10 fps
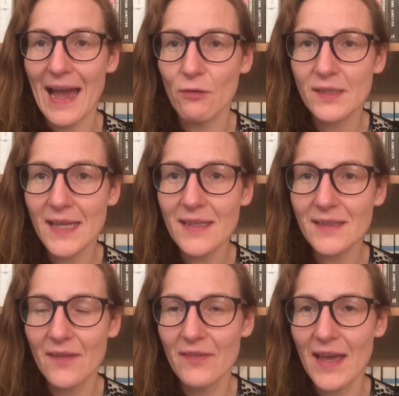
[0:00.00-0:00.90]

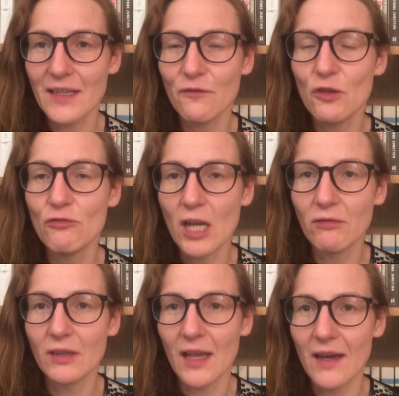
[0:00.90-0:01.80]
outset and then if you
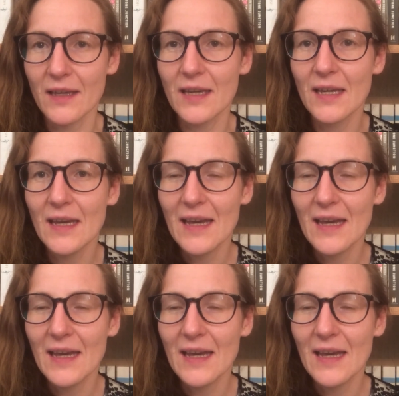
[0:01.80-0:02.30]
don't like